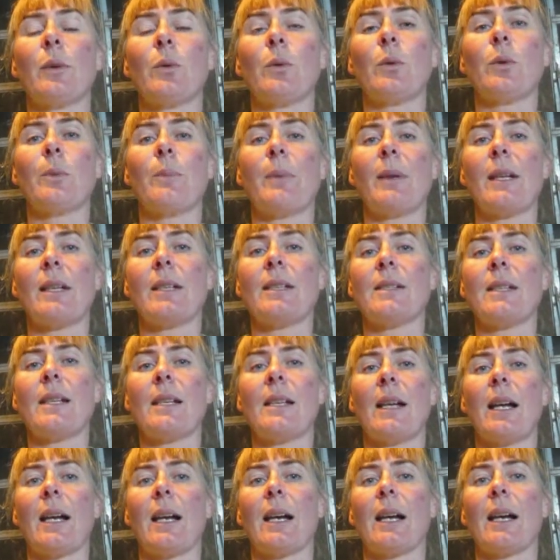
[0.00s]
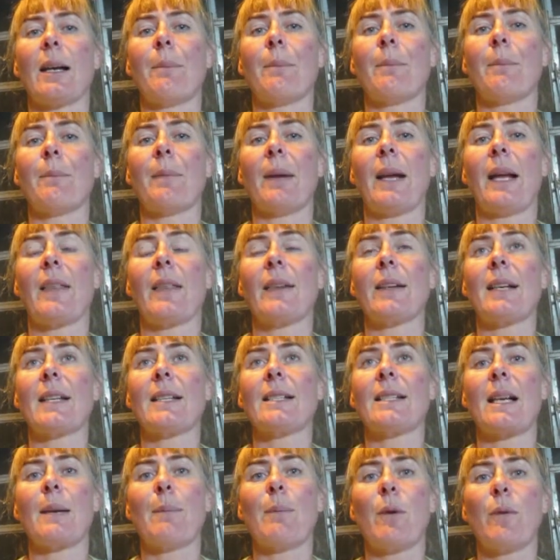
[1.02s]
It all depends how the
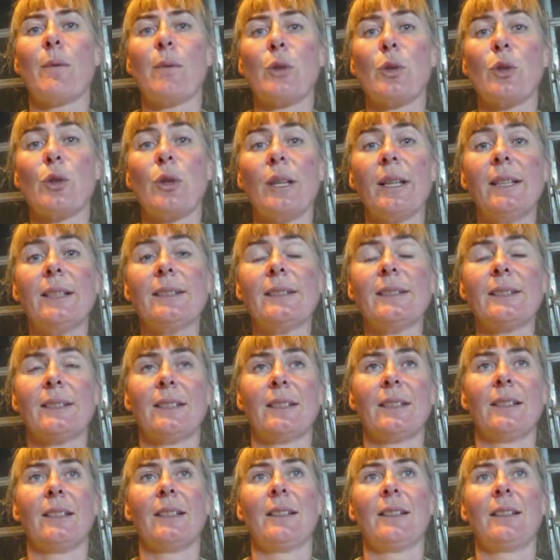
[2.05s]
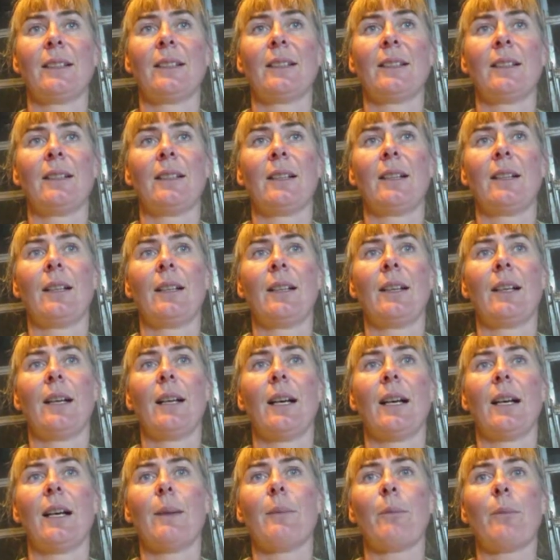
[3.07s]
nuts come off the trees.
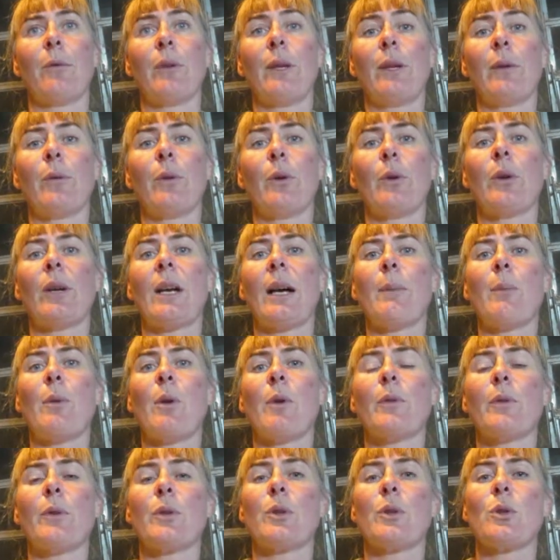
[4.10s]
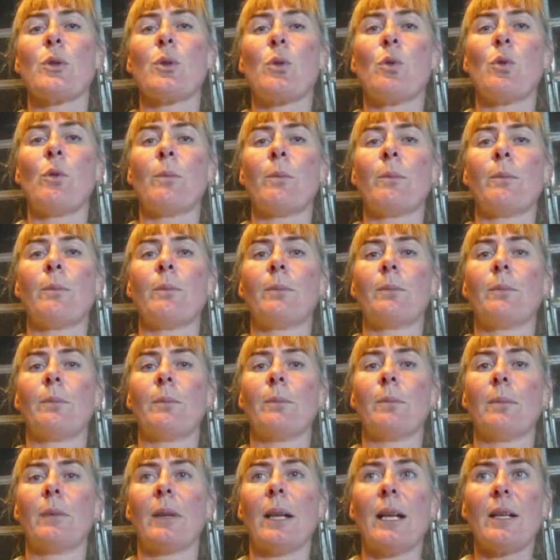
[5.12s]
Fair few come off in the storm
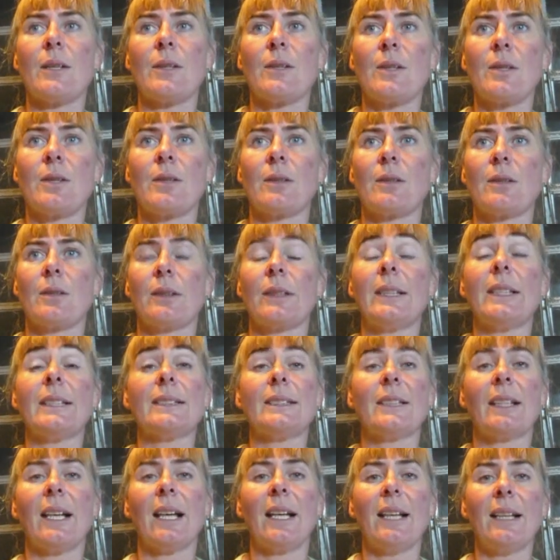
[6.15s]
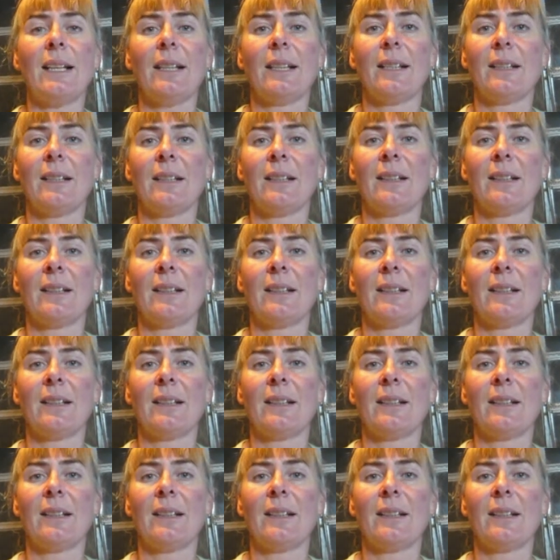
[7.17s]
yesterday.